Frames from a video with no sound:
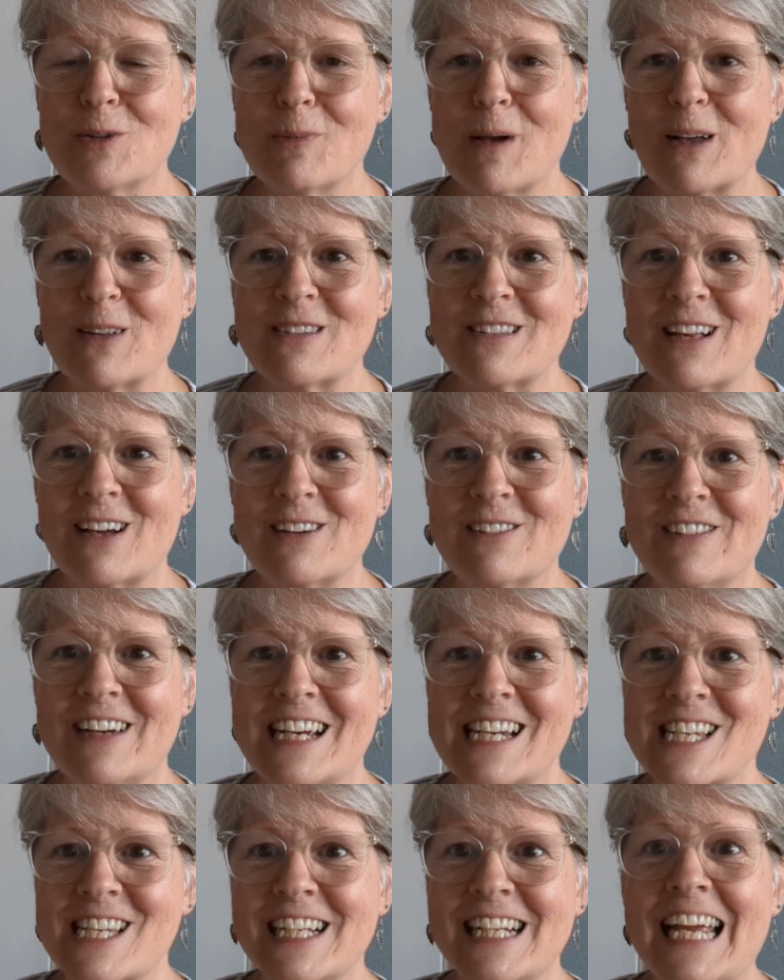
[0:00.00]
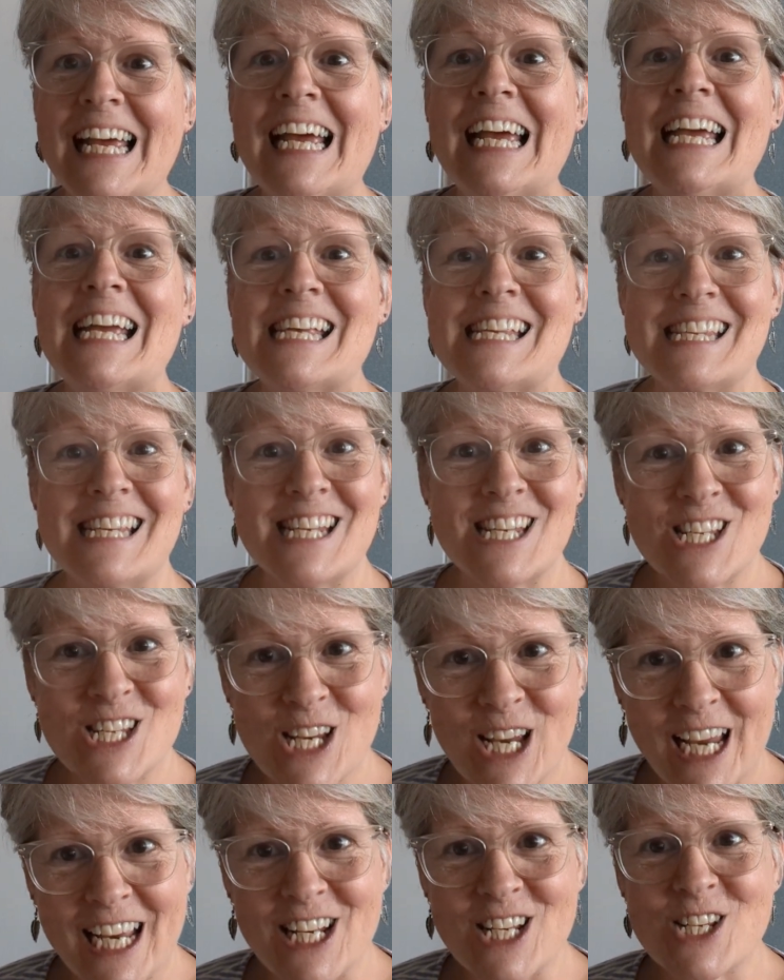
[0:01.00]
about salvation, is it
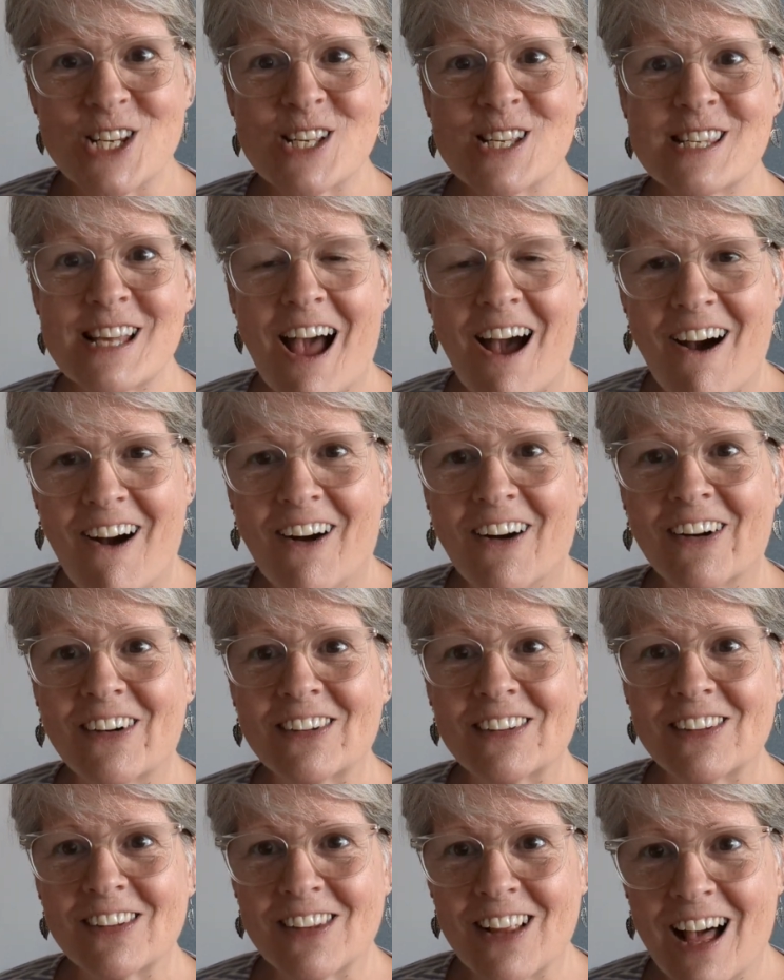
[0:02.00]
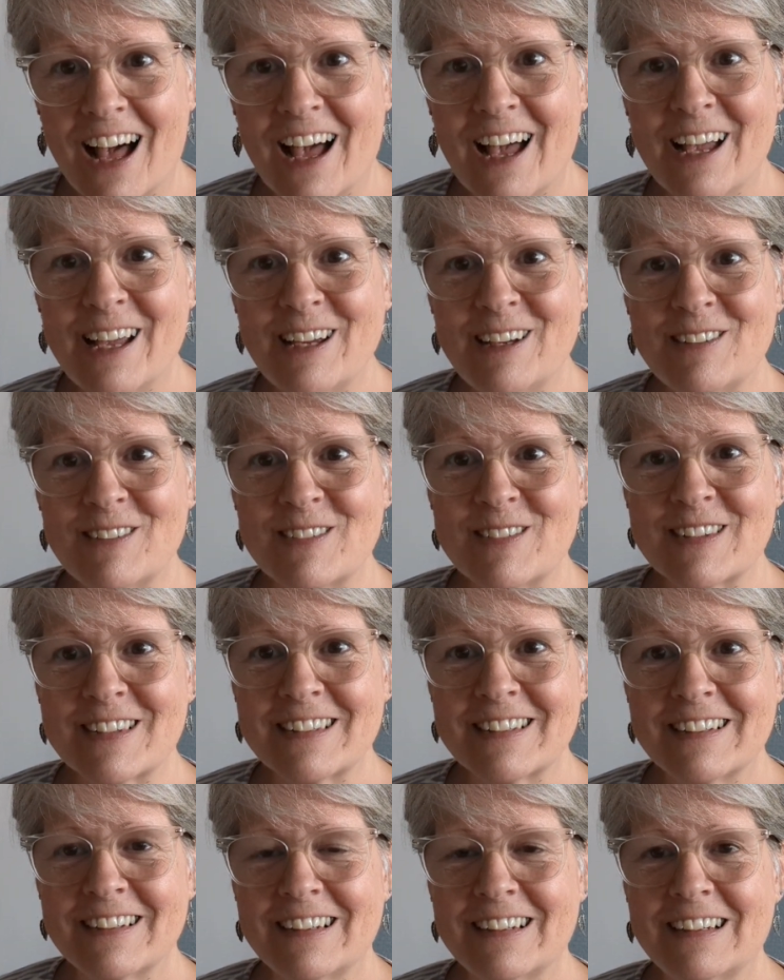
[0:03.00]
changes our lives.
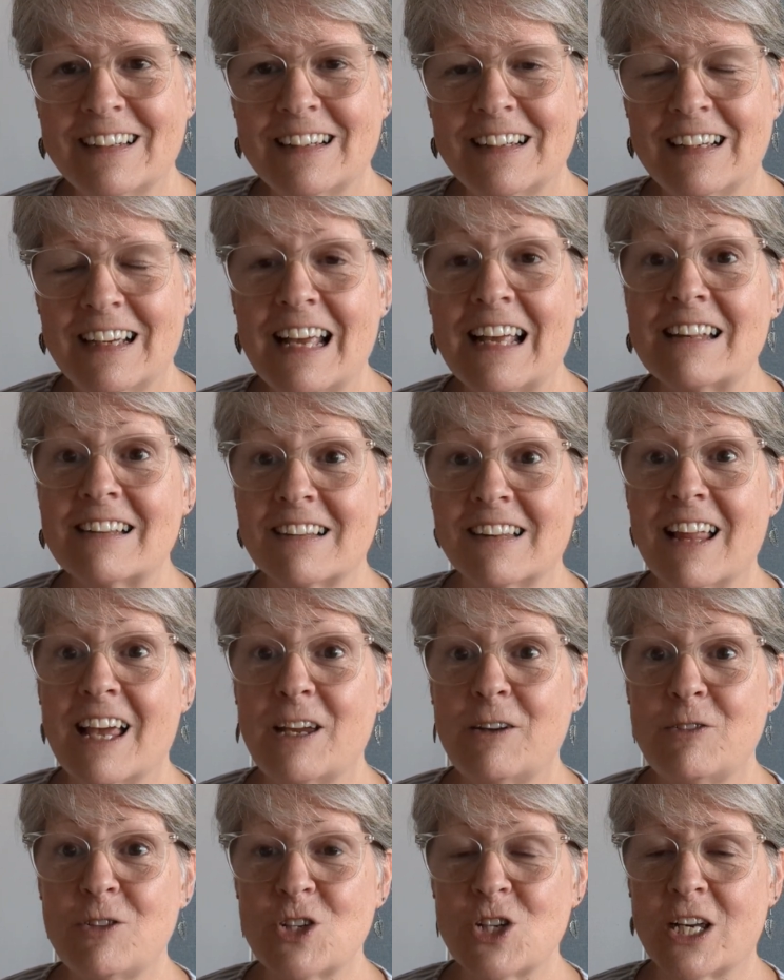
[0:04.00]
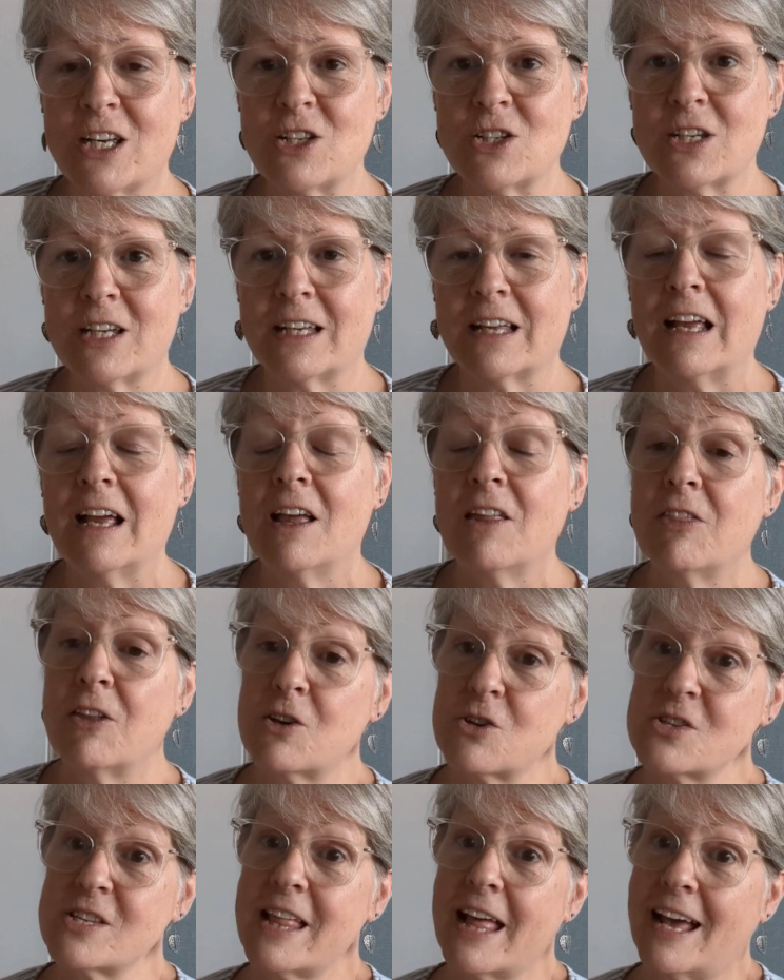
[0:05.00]
It's life-changing.
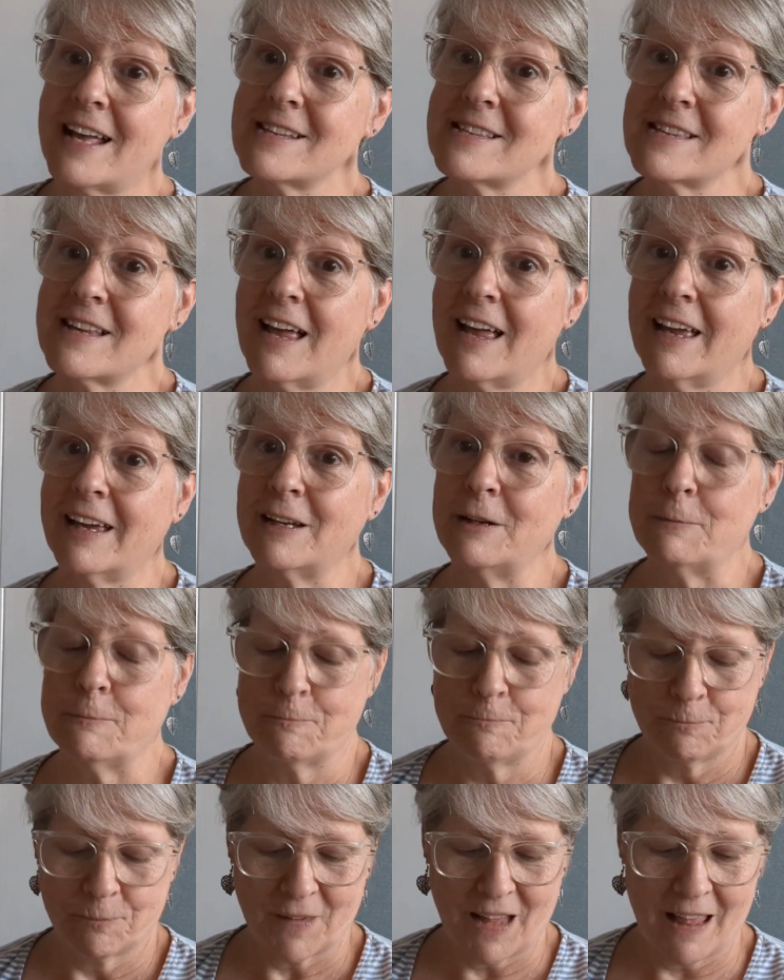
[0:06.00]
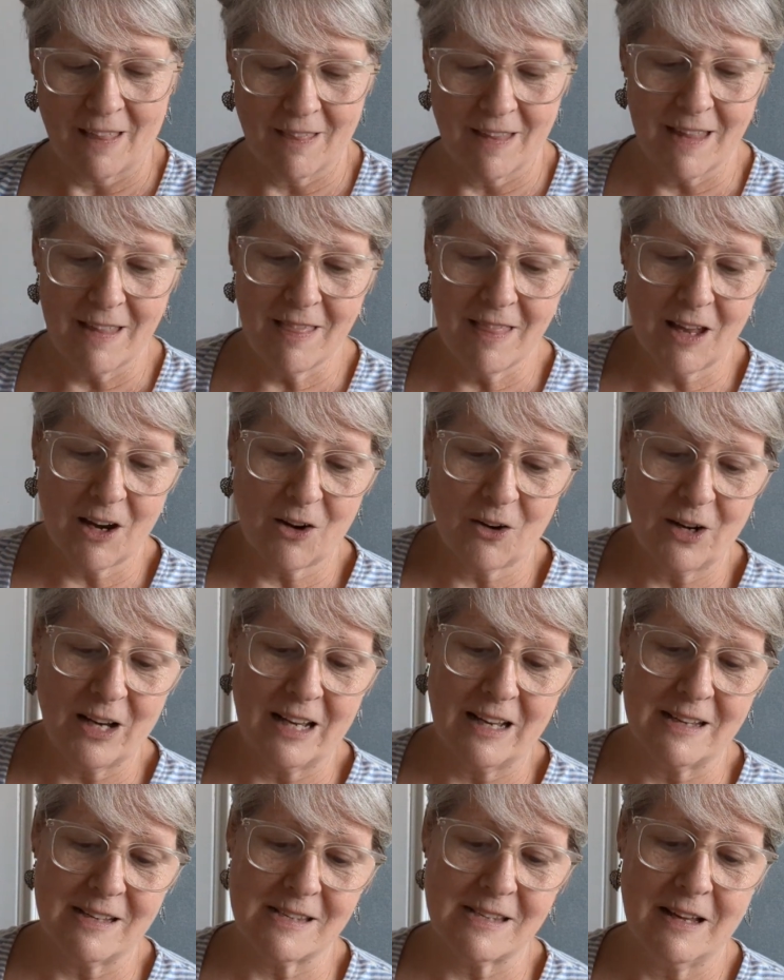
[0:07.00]
There's that side. And then there
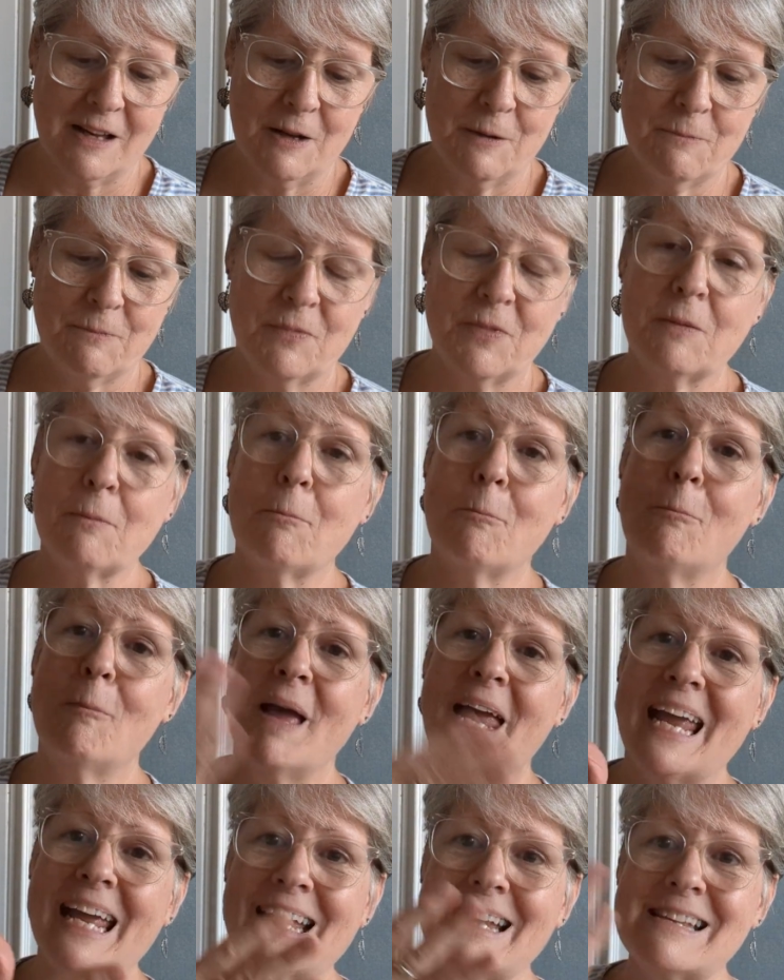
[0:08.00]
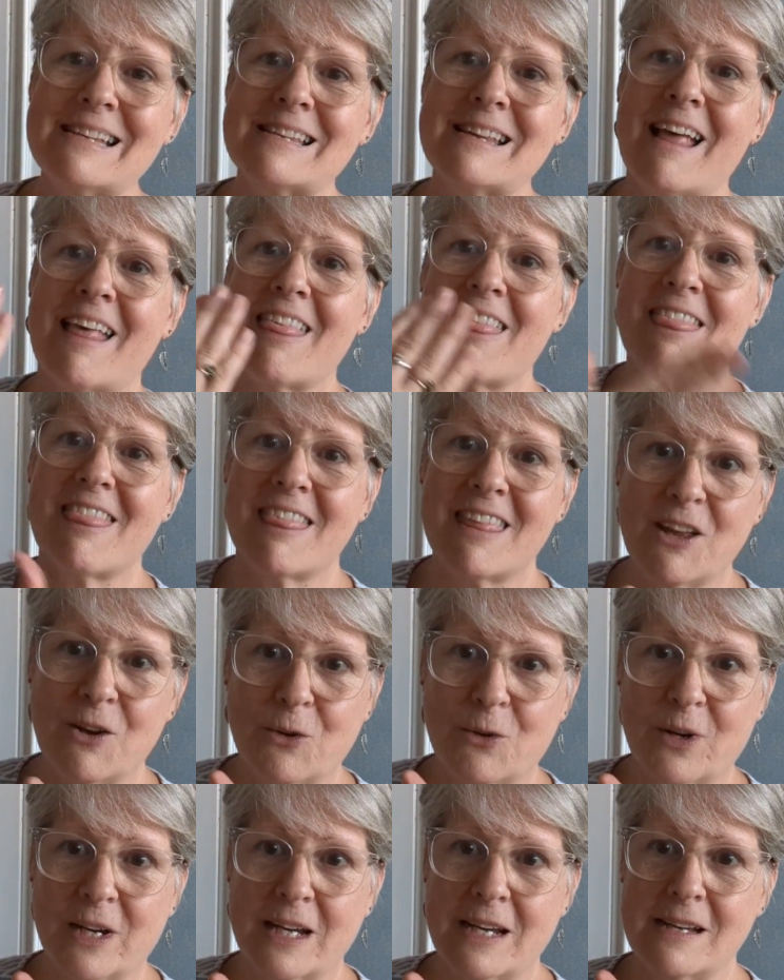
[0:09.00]
is man's
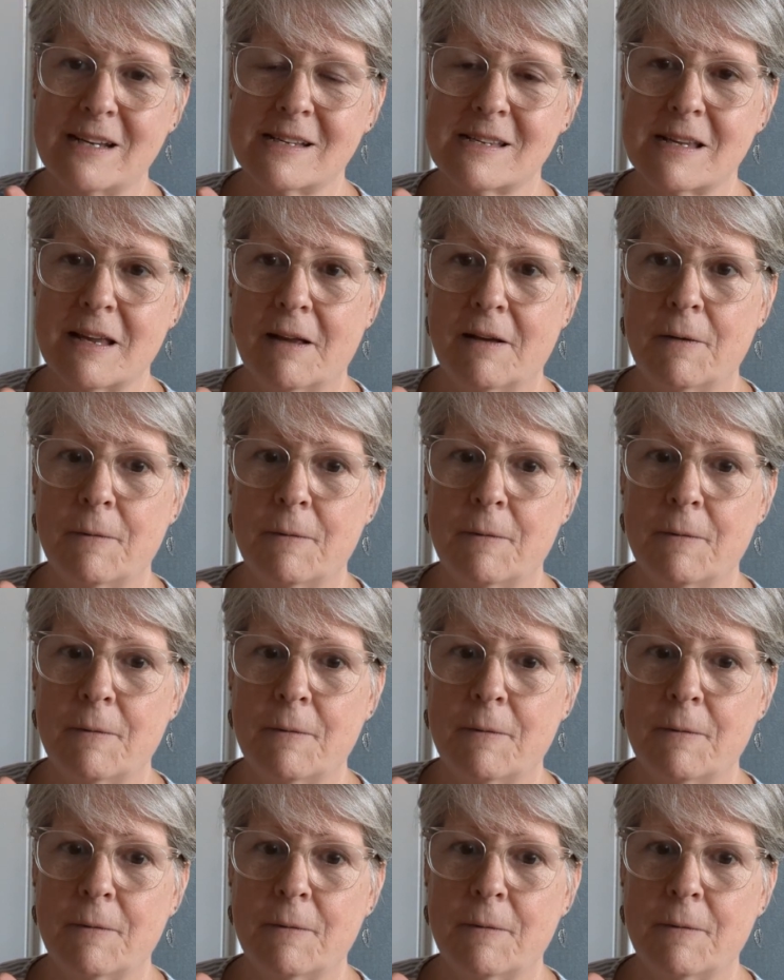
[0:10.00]
theories.